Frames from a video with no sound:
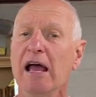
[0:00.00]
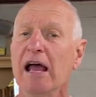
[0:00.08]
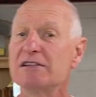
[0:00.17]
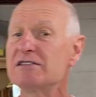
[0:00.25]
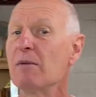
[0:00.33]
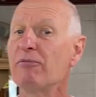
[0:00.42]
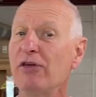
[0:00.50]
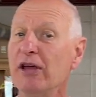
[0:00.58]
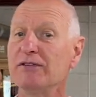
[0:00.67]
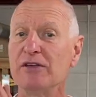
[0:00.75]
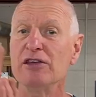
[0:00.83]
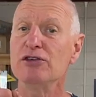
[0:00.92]
and some
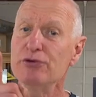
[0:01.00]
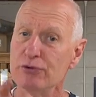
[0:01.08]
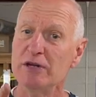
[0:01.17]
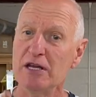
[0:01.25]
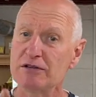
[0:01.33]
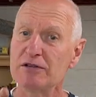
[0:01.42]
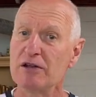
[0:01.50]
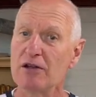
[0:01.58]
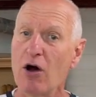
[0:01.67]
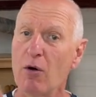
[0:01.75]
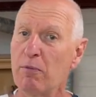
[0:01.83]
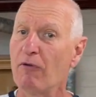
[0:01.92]
things that you need to
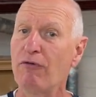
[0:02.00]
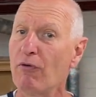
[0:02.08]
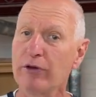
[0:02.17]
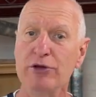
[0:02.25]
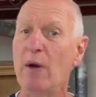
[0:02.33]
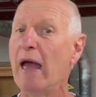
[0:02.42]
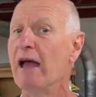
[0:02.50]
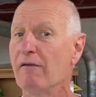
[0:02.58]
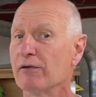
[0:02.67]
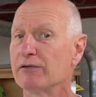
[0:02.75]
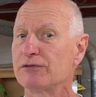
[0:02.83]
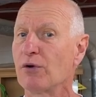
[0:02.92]
know before you
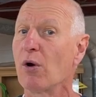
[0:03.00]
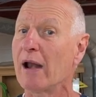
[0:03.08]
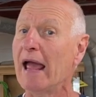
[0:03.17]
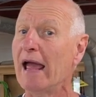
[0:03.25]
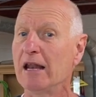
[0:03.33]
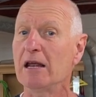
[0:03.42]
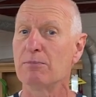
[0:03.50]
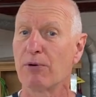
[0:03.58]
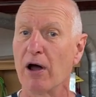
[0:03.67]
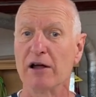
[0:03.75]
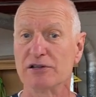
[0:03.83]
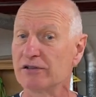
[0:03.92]
ever start any
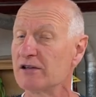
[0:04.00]
project.